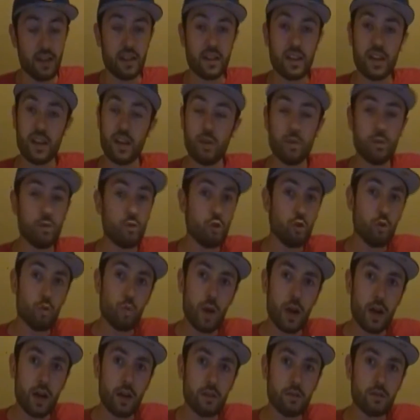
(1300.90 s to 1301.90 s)
they don't do
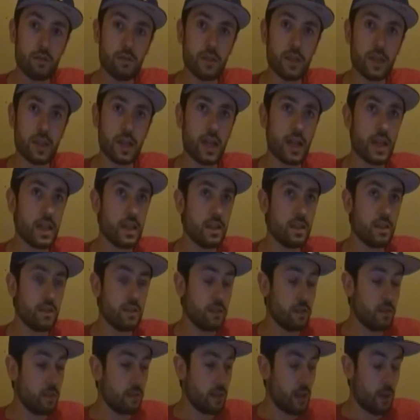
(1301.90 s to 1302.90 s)
well, and
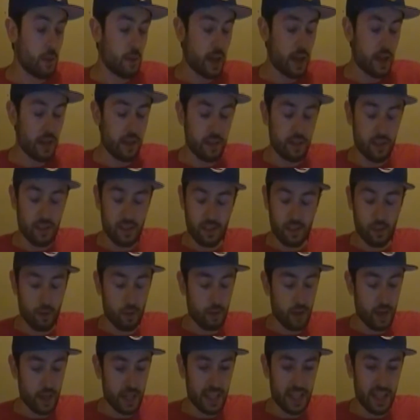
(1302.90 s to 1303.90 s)
I
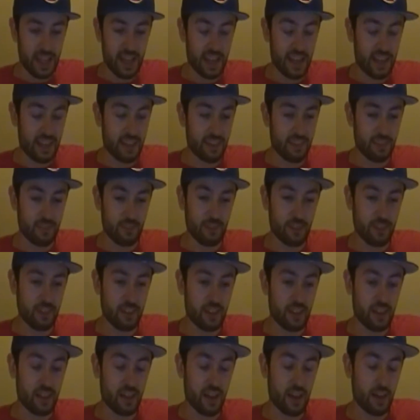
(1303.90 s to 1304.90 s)
know I can't
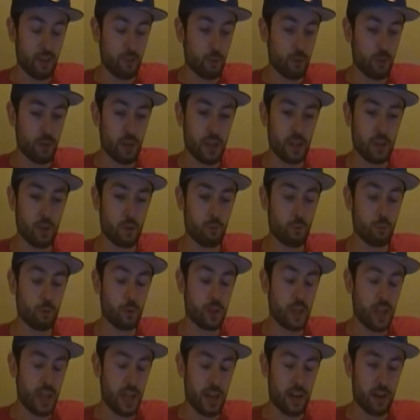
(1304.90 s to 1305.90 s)
really, I really don't
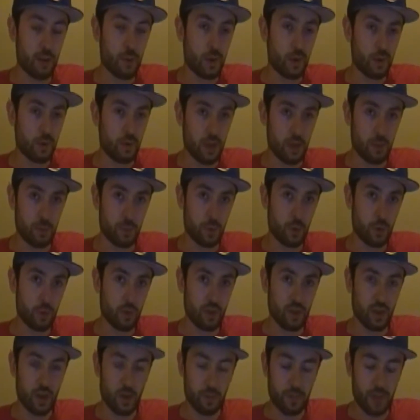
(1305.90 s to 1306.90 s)
care about
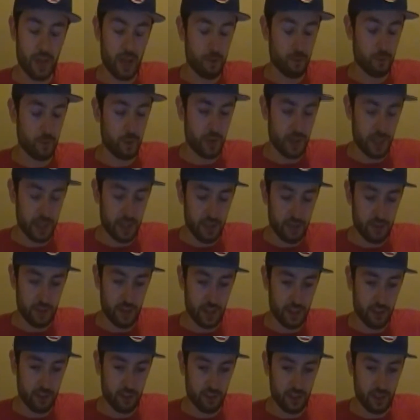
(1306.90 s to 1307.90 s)
numbers, and I'm not really
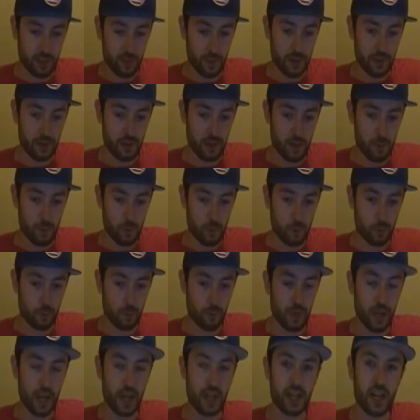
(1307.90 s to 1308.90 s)
giving a shit about numbers,
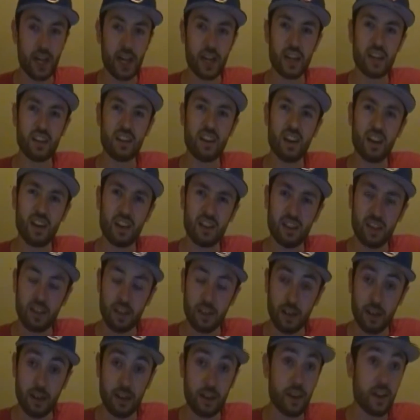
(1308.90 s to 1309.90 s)
but I kind of,
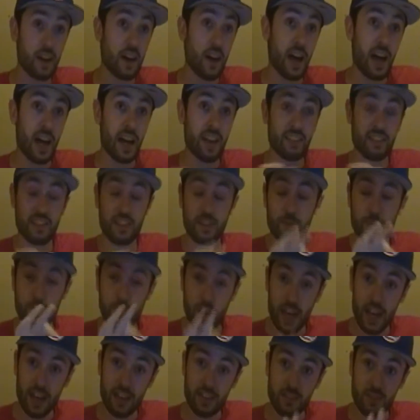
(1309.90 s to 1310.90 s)
as if,
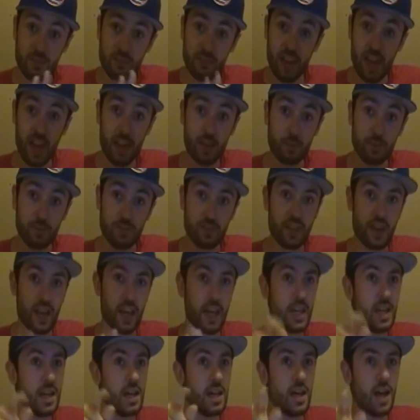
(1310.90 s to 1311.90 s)
as Jack would
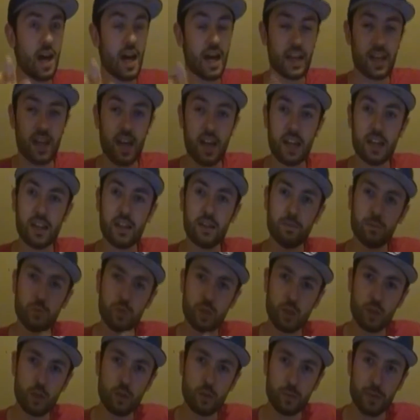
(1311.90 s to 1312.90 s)
say, I kind of
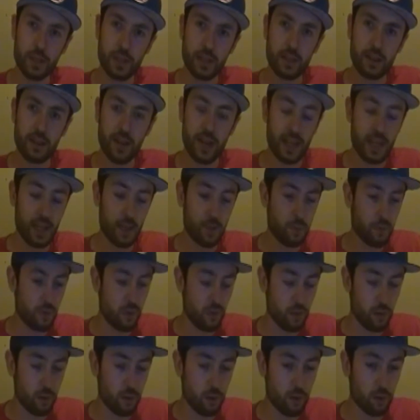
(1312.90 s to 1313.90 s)
observe it. I
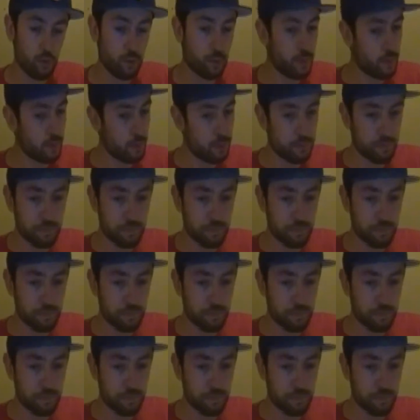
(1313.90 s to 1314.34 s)
observe,